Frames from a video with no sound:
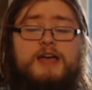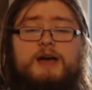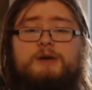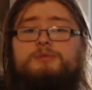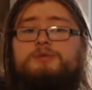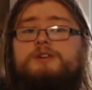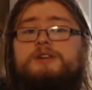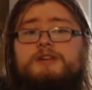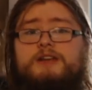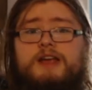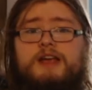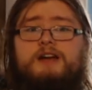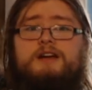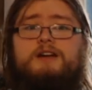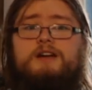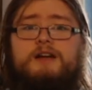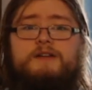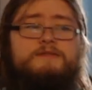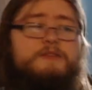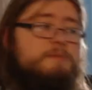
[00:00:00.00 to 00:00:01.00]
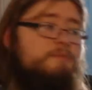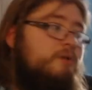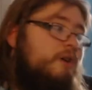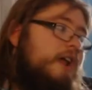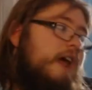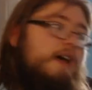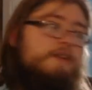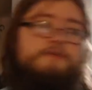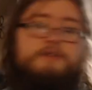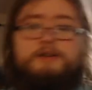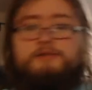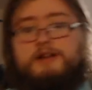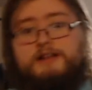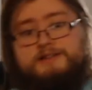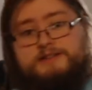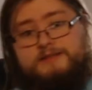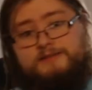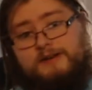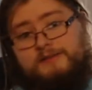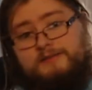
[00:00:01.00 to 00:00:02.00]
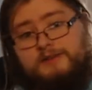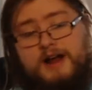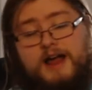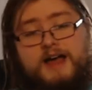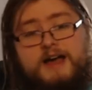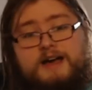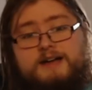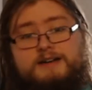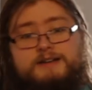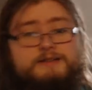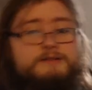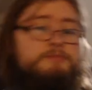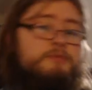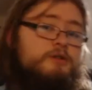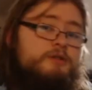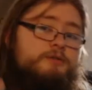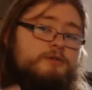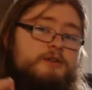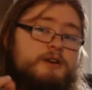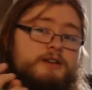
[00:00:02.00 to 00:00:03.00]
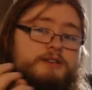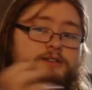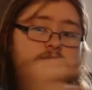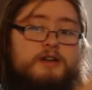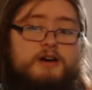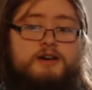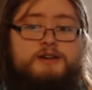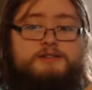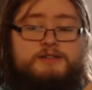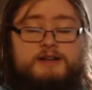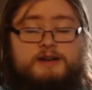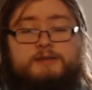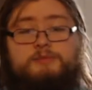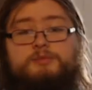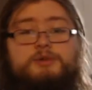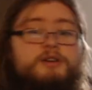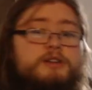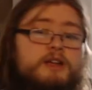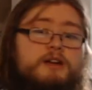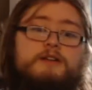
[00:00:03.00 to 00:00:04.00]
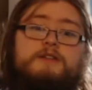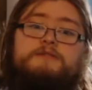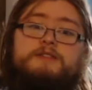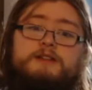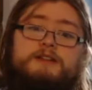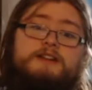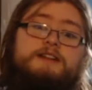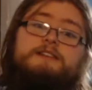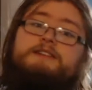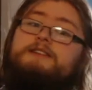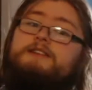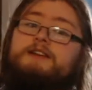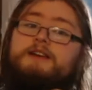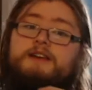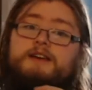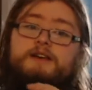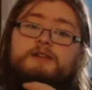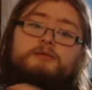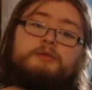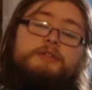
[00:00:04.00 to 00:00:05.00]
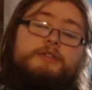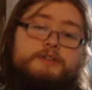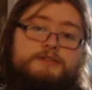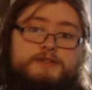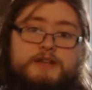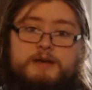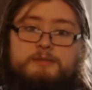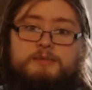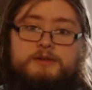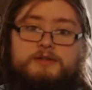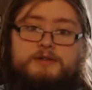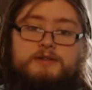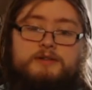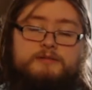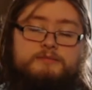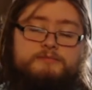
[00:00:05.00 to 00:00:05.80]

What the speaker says: I wouldn't care if they put every race they've ever had into Mario Kart 8 Deluxe, and I wouldn't care if they did it with this game either.